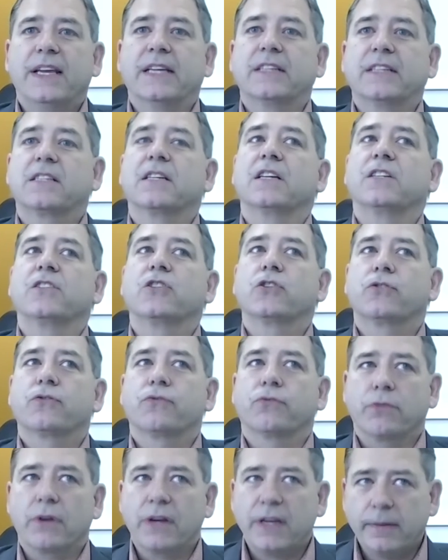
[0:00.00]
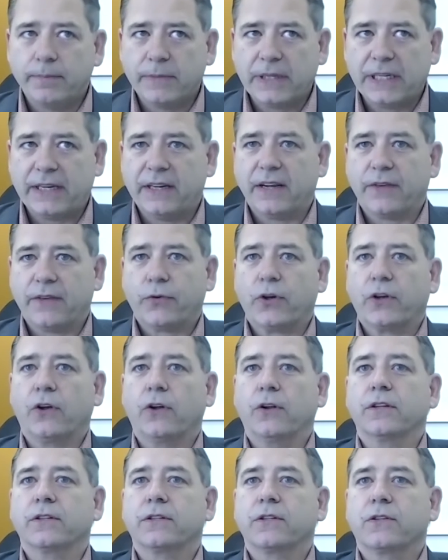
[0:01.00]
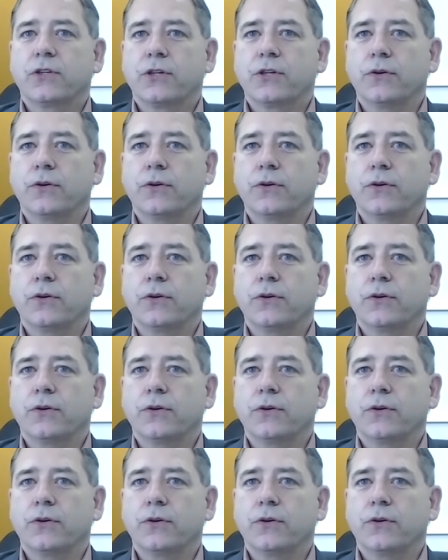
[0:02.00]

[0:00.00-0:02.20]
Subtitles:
it's extremely difficult